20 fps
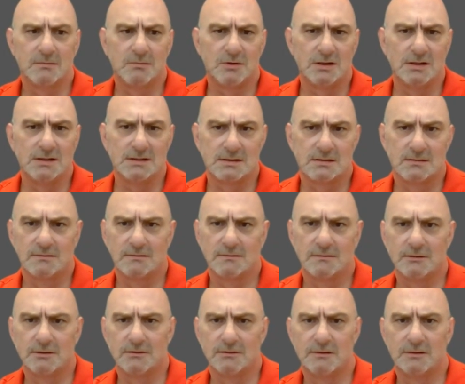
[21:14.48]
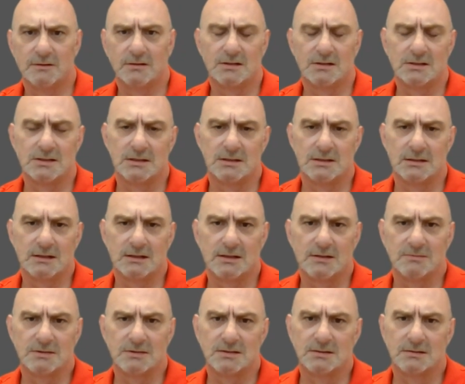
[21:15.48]
landmines were, were Russian
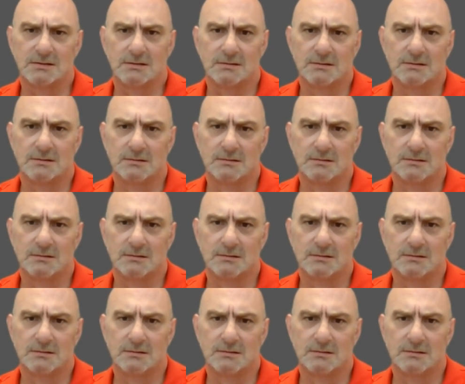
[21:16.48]
types.